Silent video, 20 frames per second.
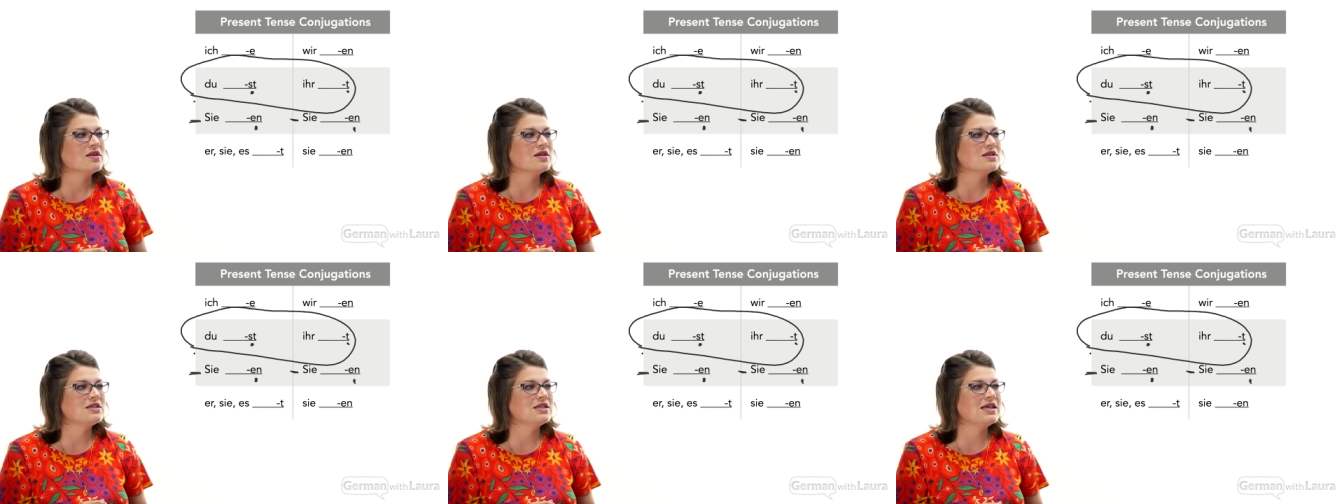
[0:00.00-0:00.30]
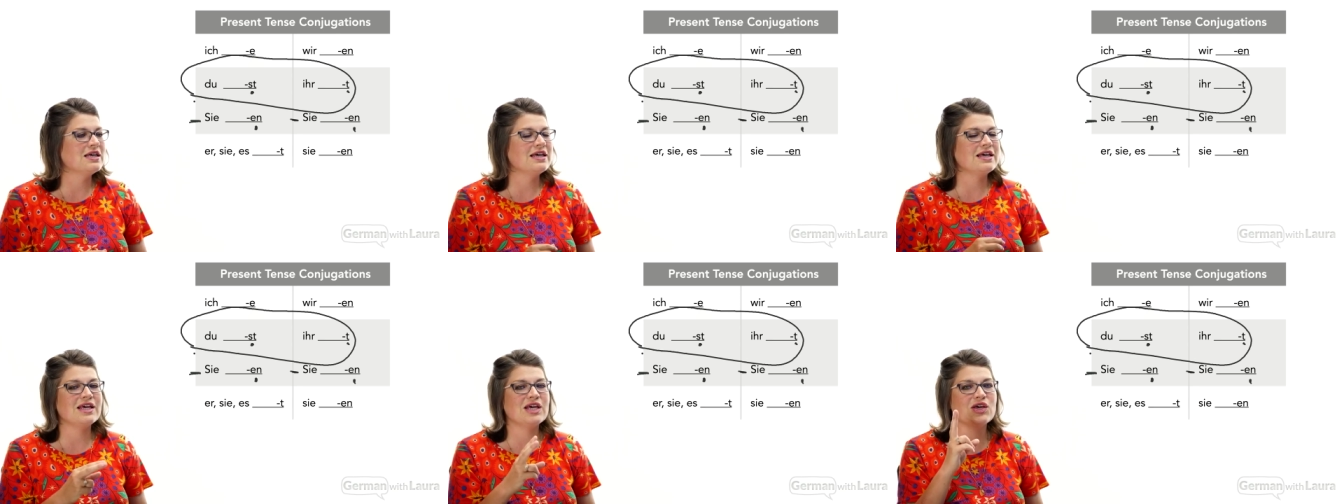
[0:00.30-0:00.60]
the
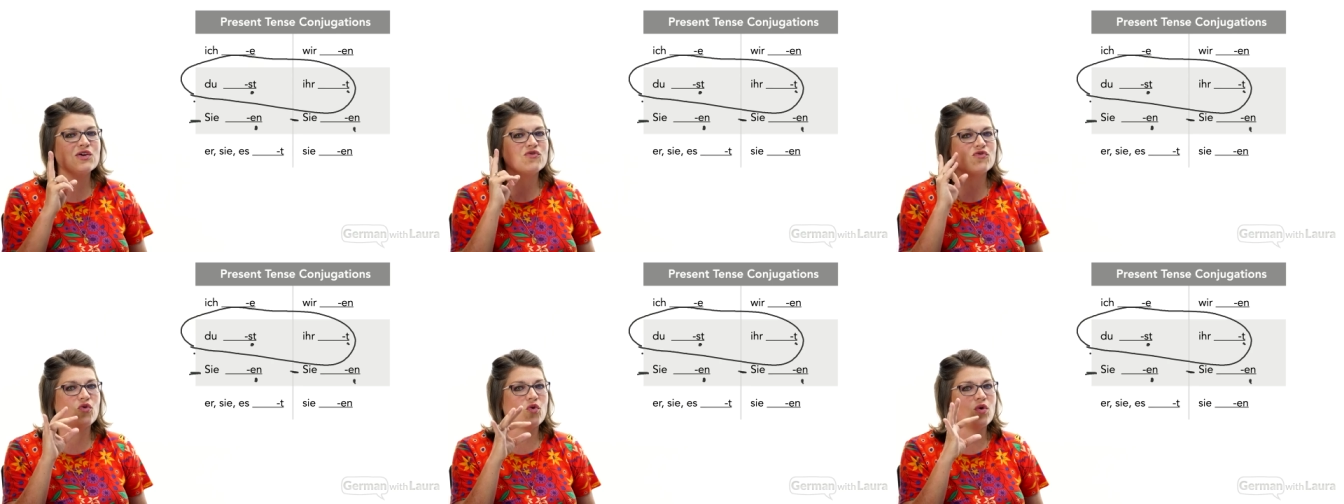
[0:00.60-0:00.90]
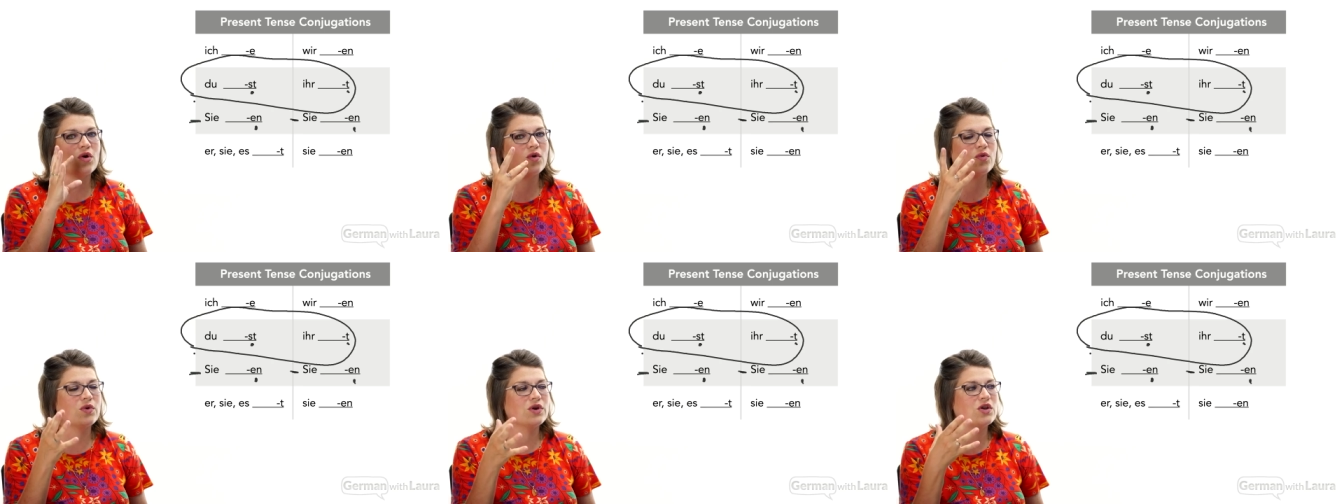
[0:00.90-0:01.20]
T
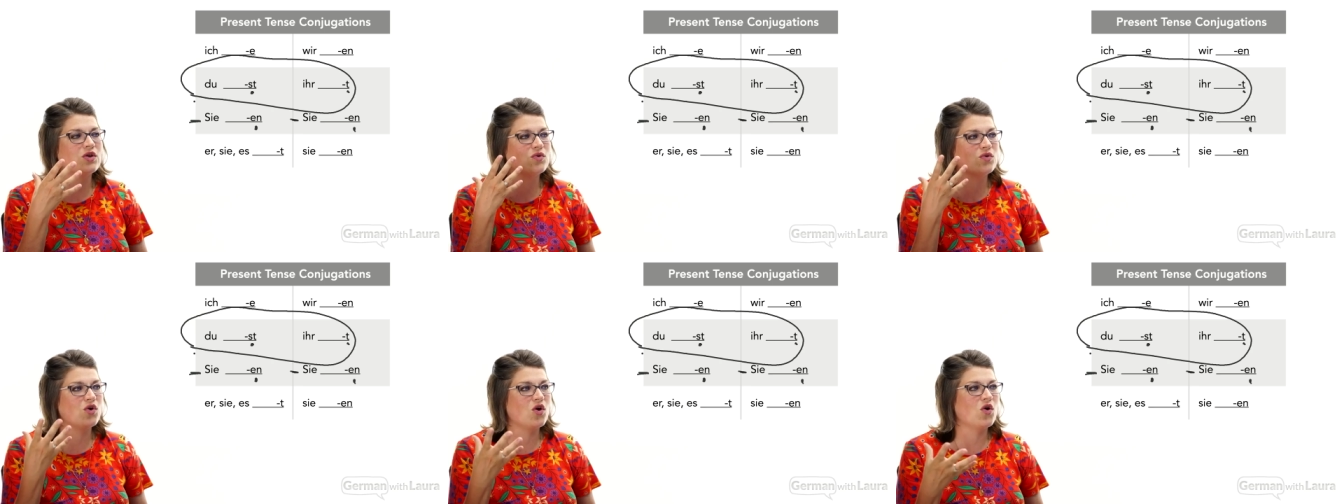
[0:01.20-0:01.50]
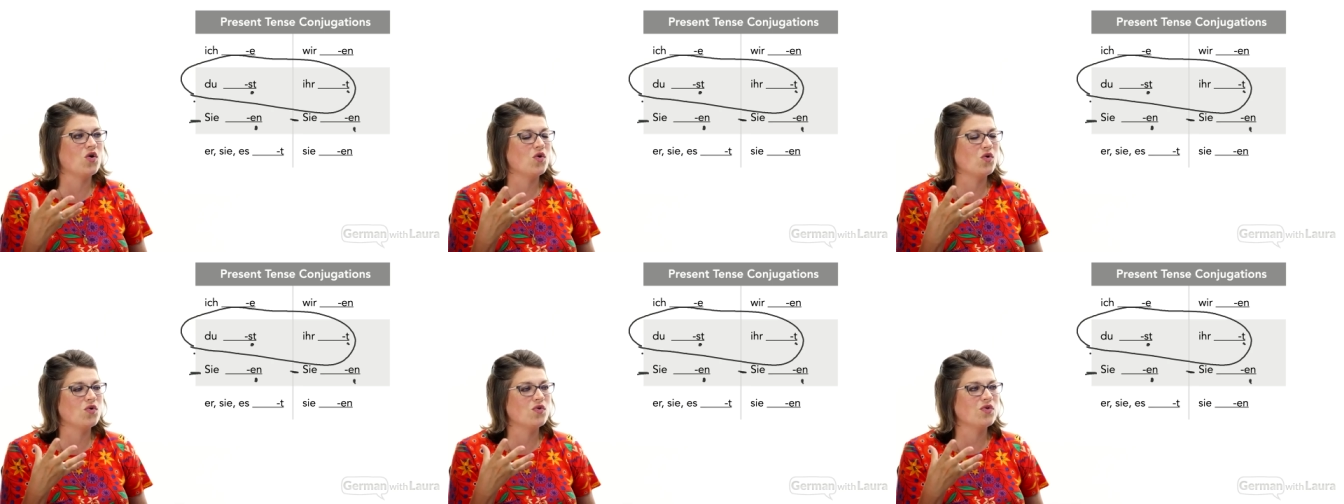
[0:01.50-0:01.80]
for when you
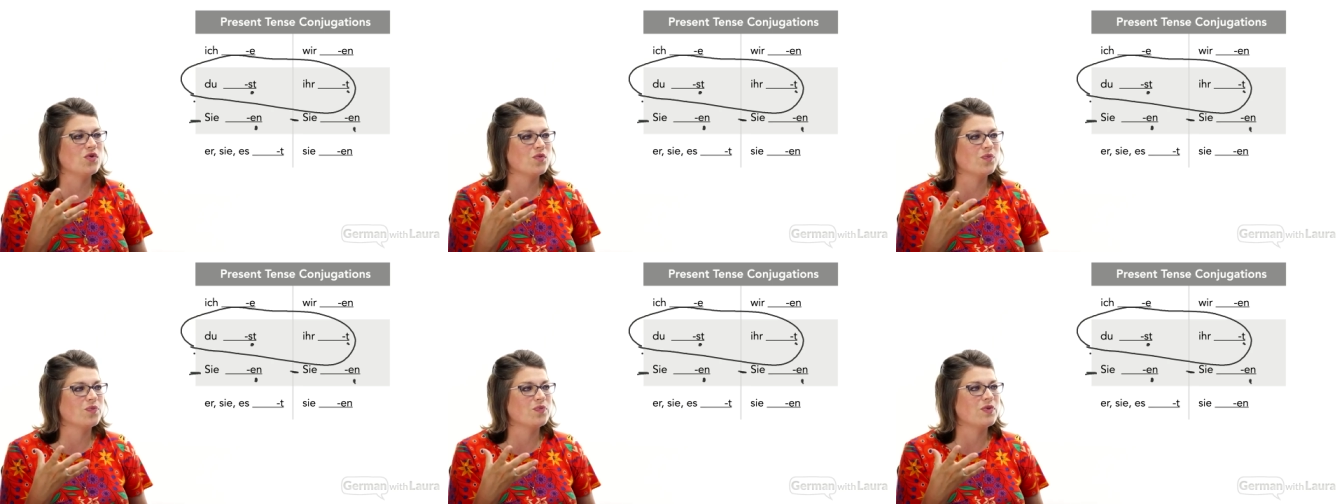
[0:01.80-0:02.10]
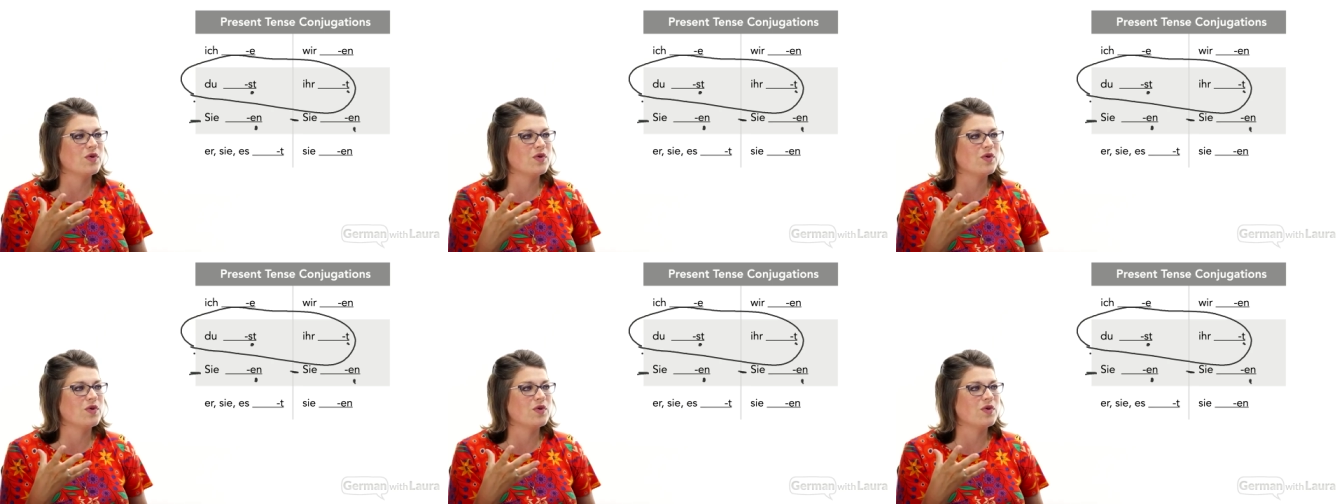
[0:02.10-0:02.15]
know, the,